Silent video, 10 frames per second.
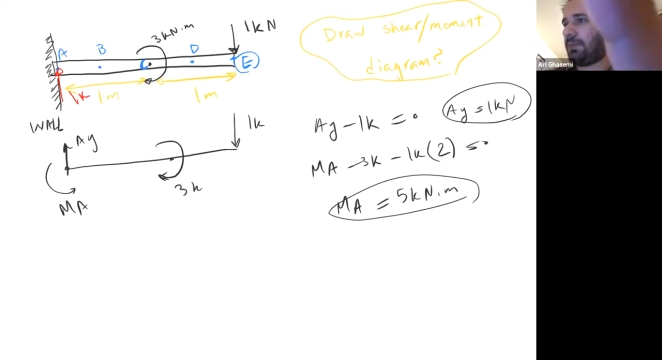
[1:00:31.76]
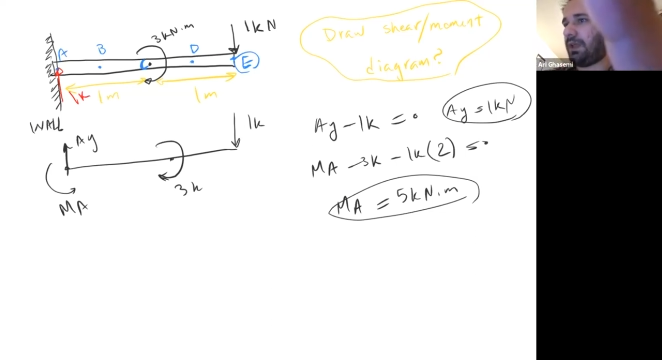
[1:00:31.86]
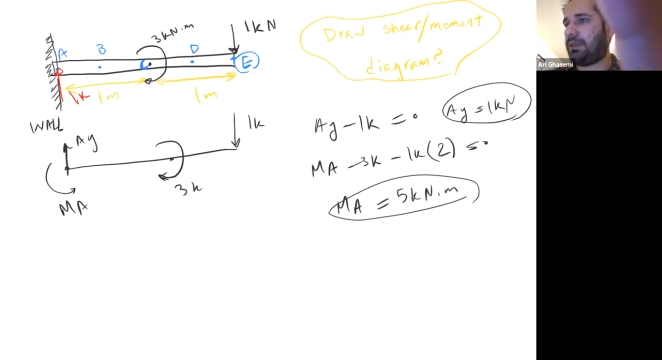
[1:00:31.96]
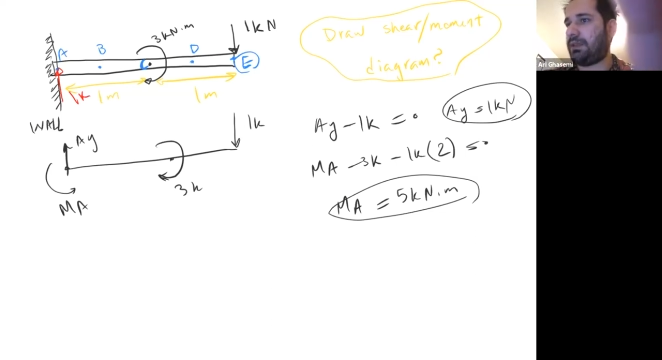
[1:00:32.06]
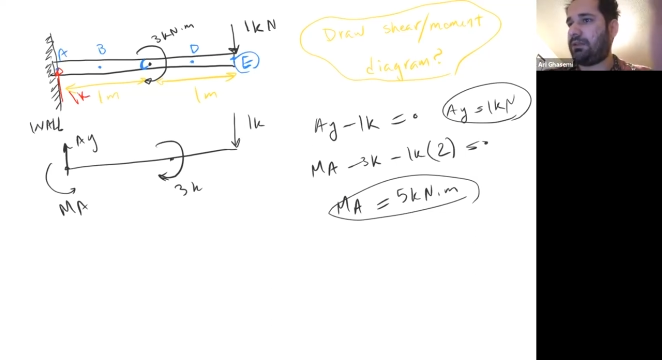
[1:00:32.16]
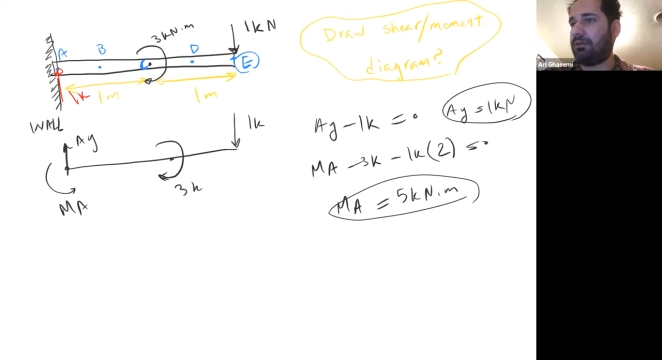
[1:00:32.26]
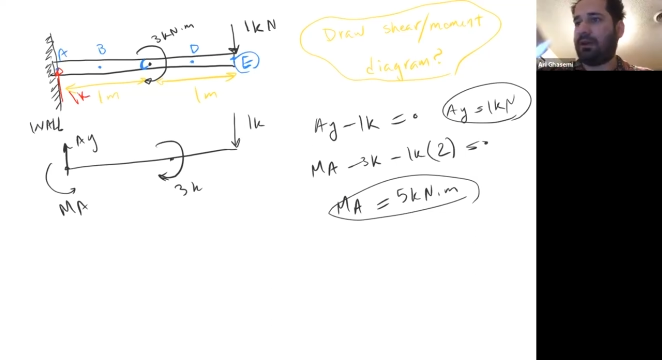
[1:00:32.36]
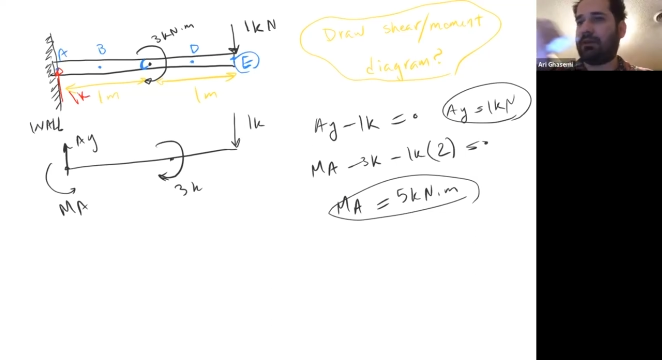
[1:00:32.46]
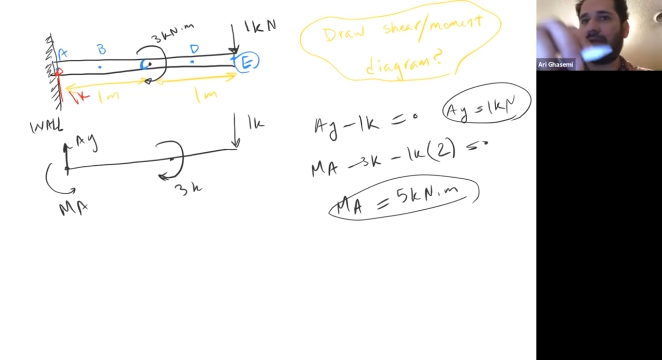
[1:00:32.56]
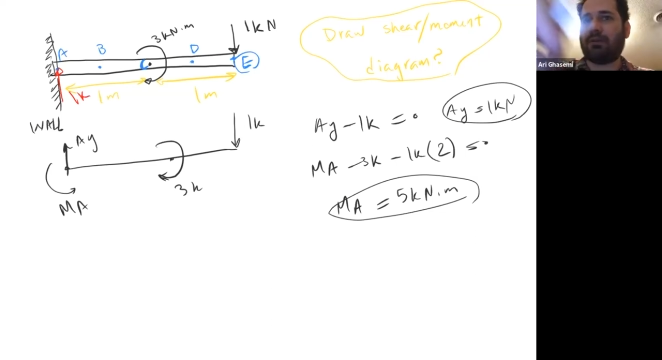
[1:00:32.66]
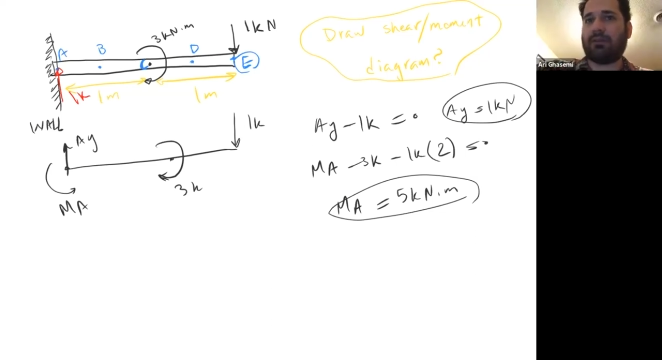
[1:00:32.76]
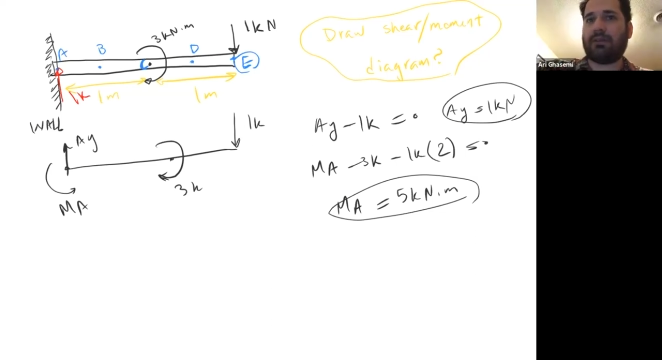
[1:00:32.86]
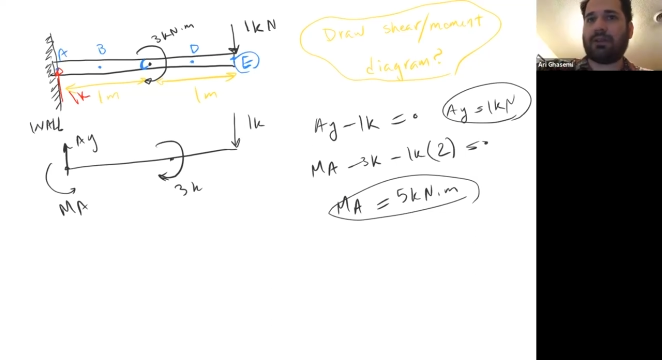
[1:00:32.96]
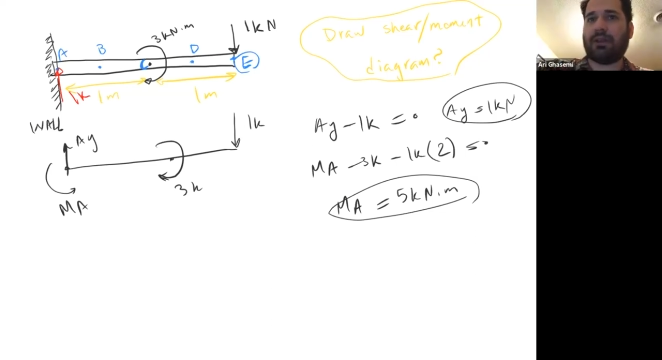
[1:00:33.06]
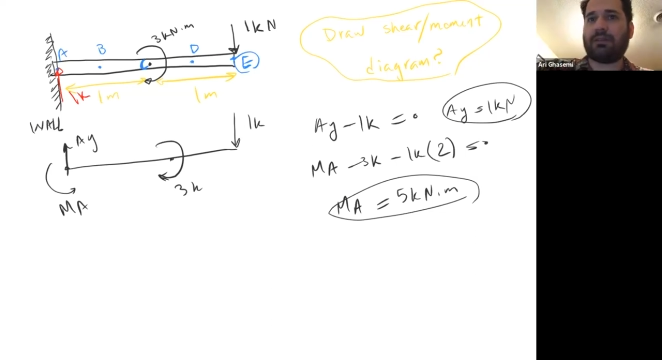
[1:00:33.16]
and then you're going
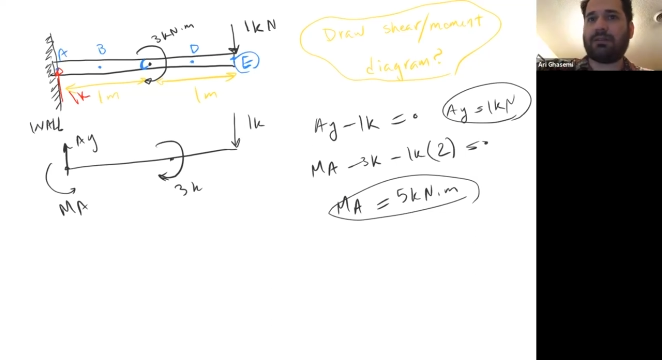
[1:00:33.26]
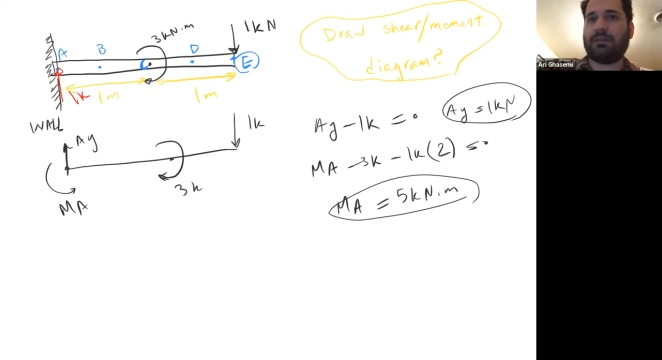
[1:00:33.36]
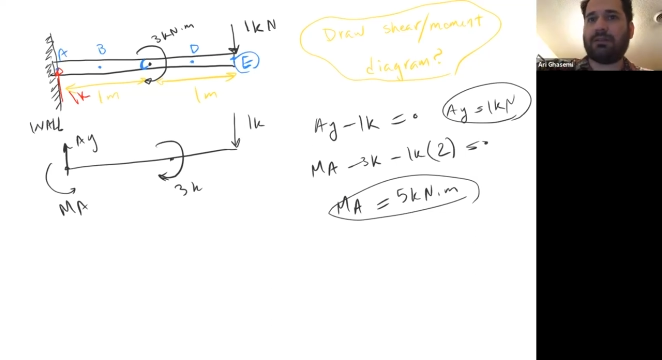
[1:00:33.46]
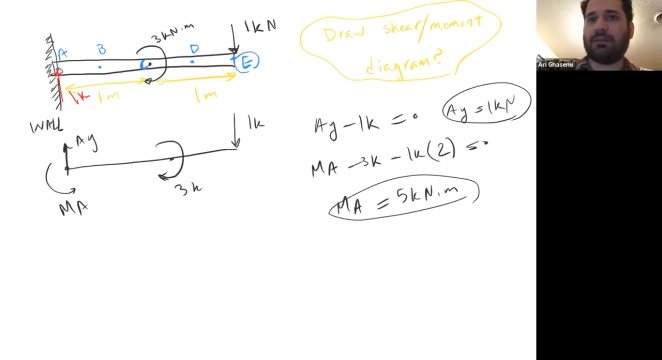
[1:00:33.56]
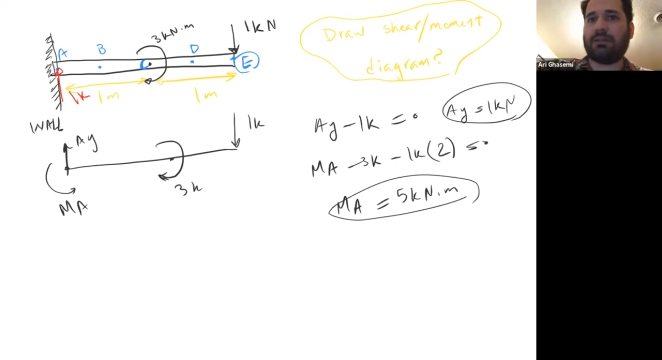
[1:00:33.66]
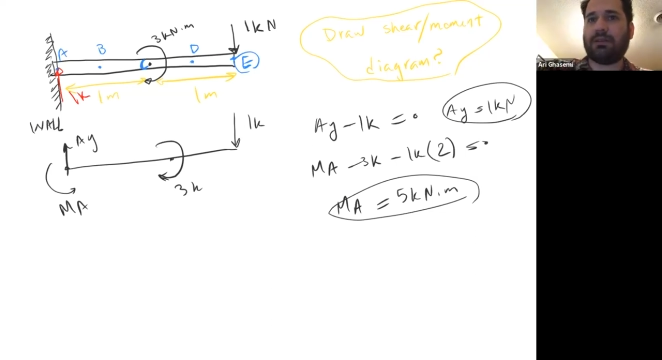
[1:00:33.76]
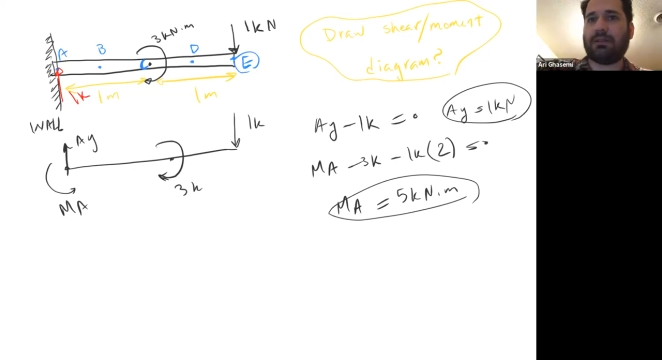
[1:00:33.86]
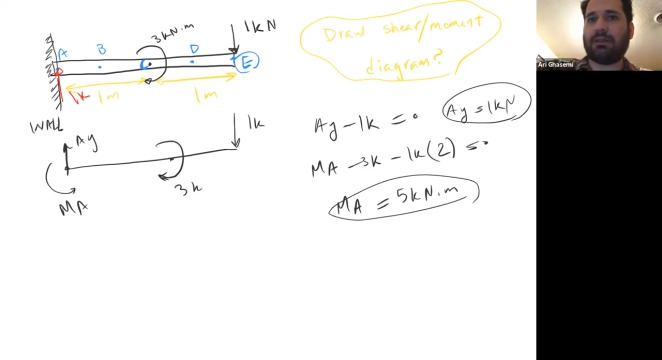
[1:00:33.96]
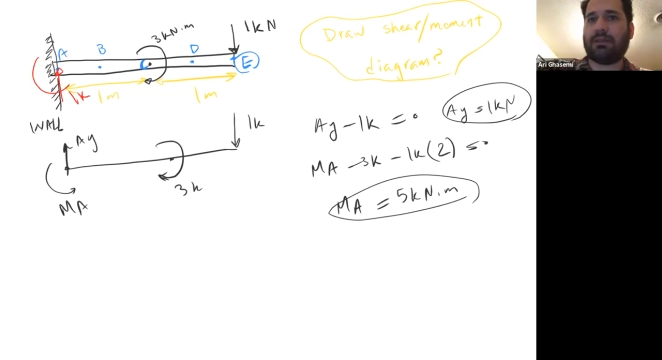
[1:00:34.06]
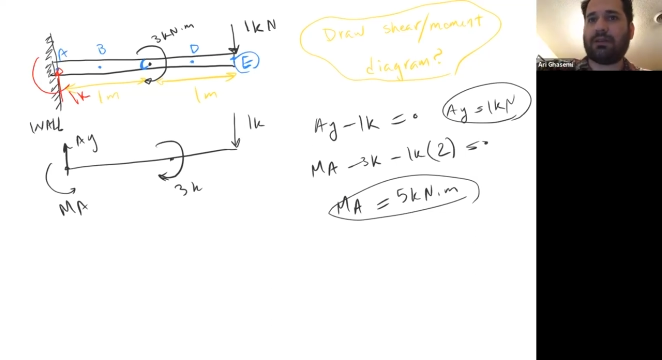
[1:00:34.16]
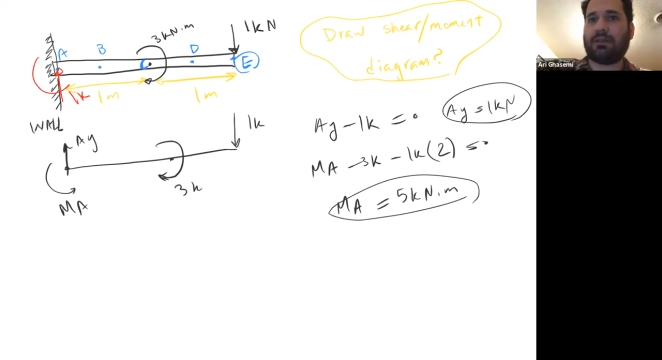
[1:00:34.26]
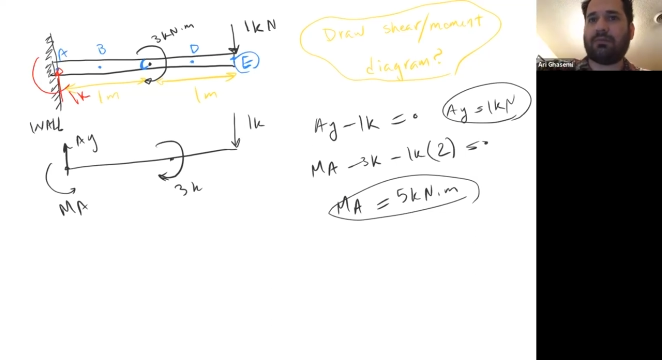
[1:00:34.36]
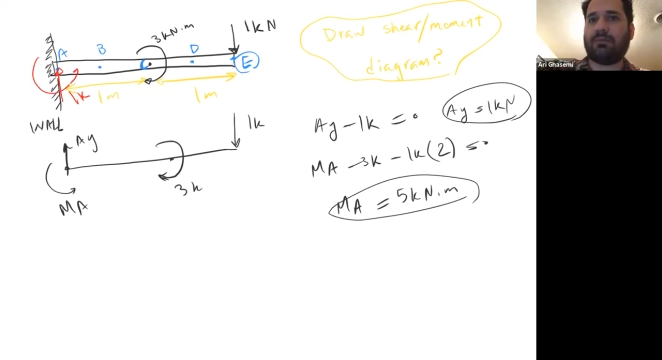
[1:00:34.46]
to get the